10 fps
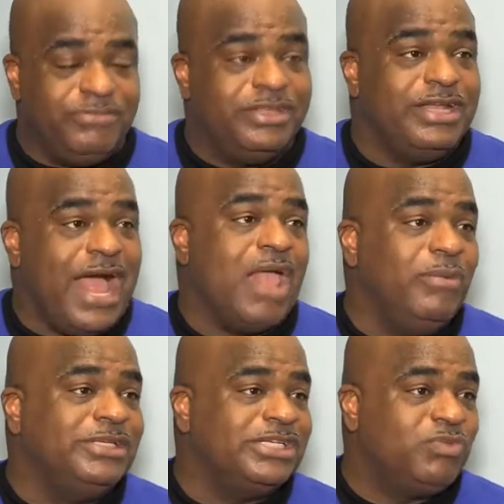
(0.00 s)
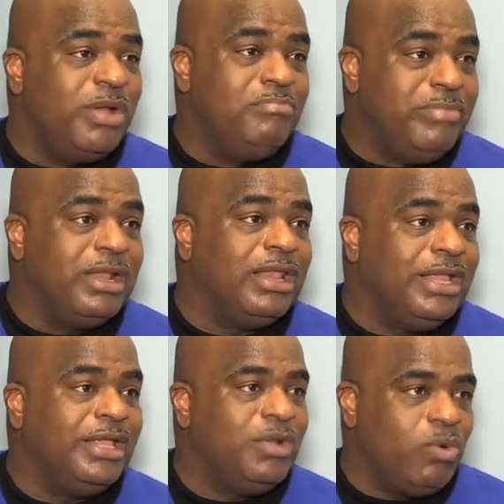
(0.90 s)
tonight. We just wasn't
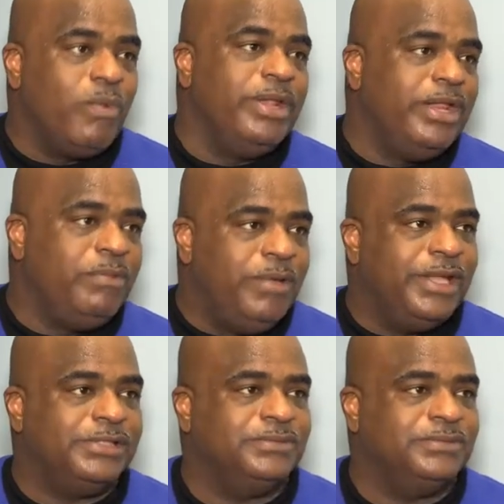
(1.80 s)
mentally where we needed to be.